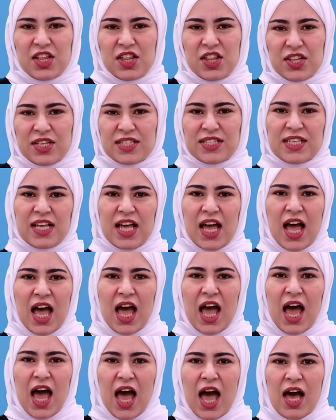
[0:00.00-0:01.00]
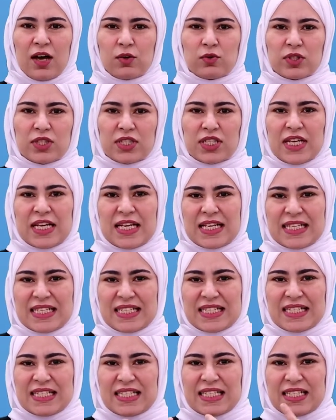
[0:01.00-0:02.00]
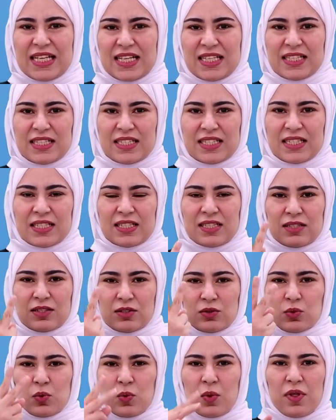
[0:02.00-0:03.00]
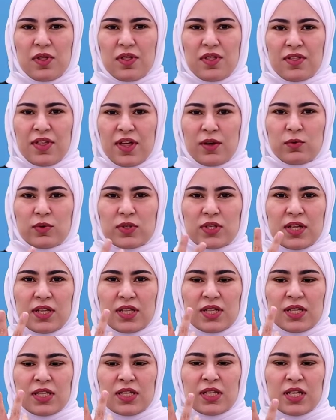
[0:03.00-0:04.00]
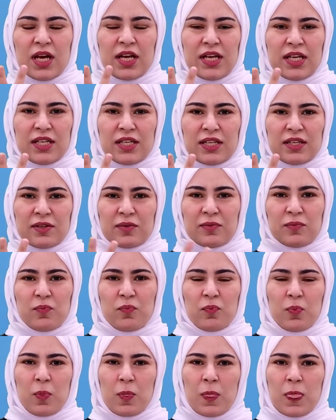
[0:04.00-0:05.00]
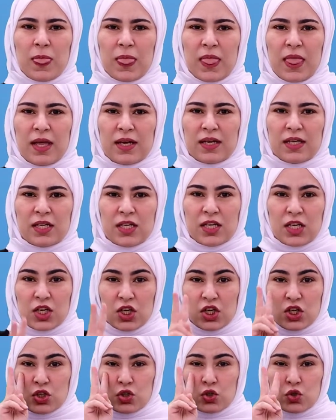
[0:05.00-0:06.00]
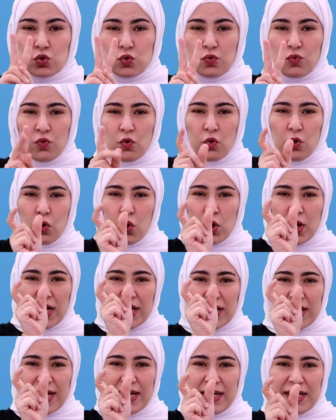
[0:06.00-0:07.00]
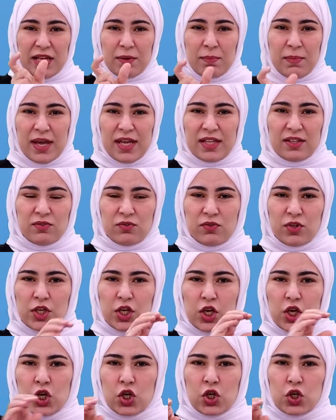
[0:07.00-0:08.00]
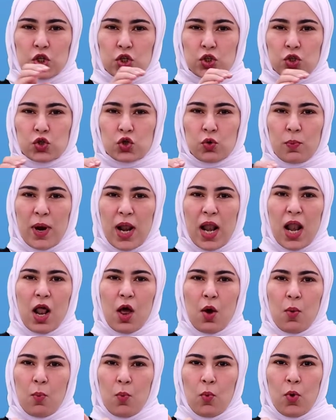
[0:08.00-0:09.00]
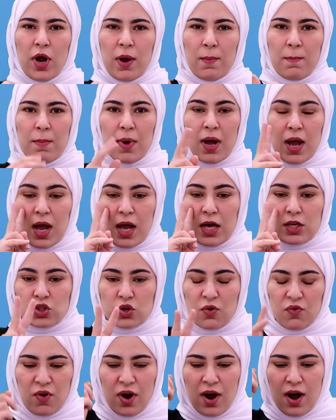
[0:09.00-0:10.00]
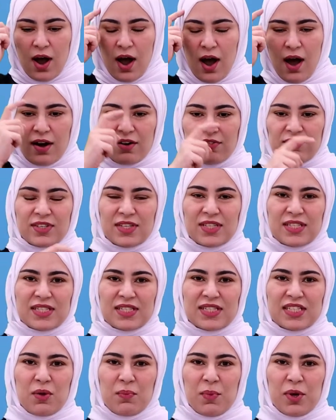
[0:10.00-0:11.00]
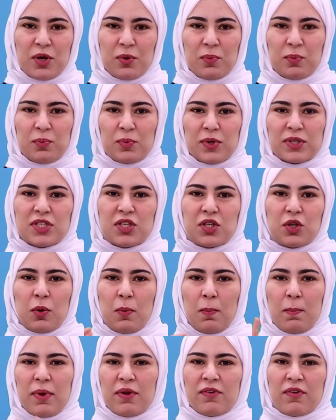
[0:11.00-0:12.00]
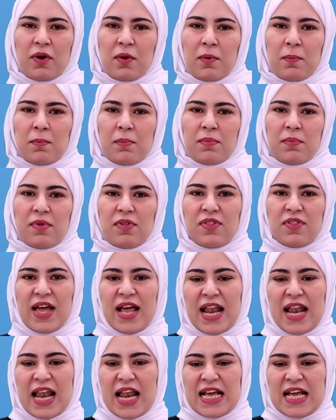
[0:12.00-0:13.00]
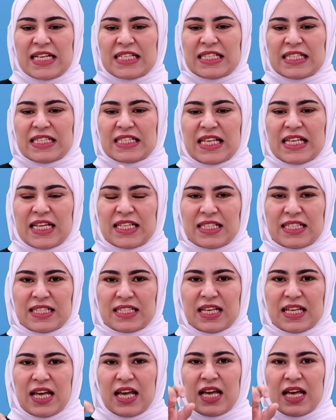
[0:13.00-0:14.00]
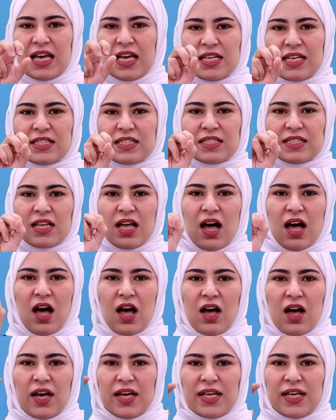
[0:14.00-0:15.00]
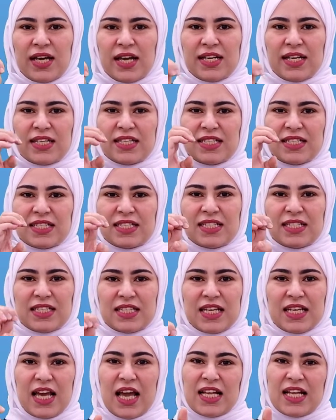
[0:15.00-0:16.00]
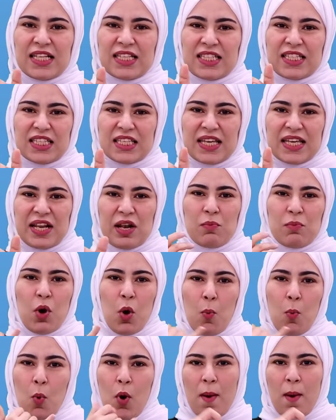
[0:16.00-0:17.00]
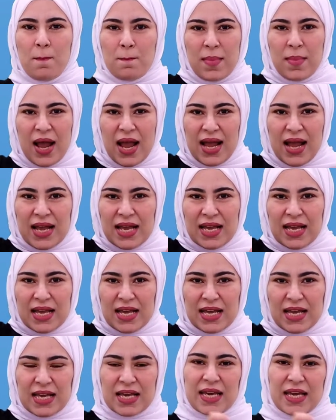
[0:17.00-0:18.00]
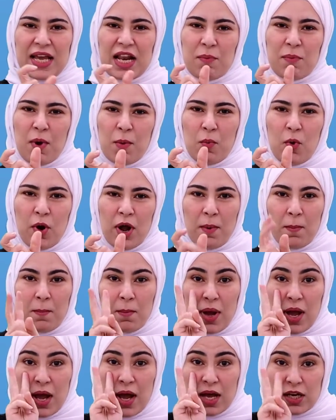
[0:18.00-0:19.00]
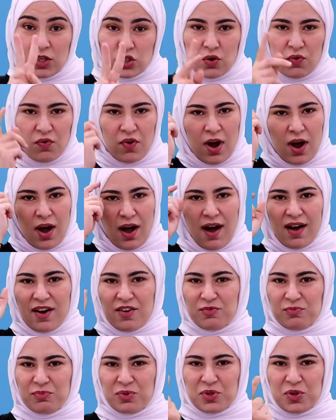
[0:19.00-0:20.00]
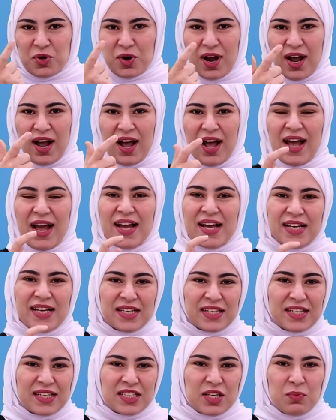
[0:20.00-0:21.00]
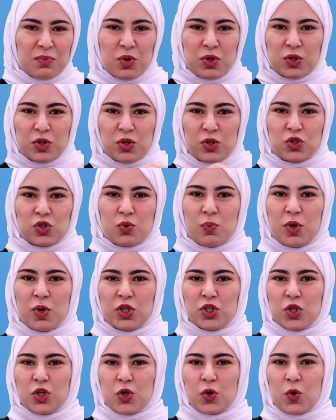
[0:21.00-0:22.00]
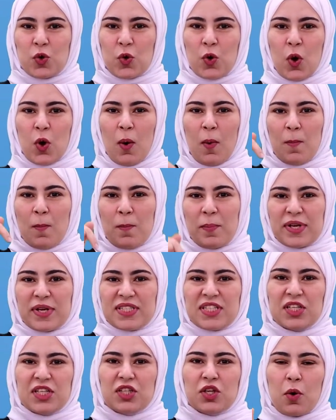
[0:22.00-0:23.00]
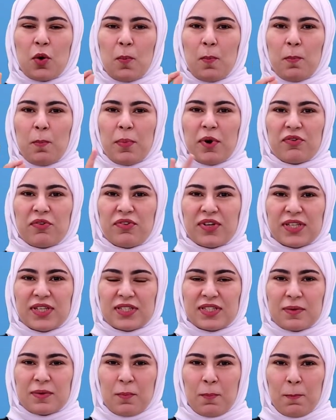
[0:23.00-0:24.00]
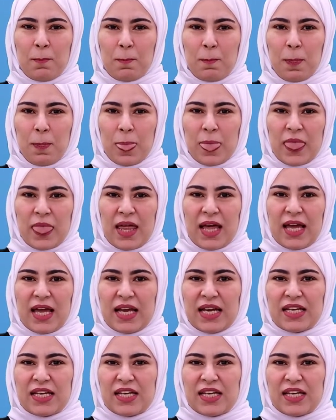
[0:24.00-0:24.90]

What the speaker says: Now I want you to pay attention. In these sentences, you will find words that indicate the present perfect, like the word since. They have lived in this house since 2009. Now the word since tells me, it looks like a keyword. It tells me that this sentence is in the present perfect, as well as the word just.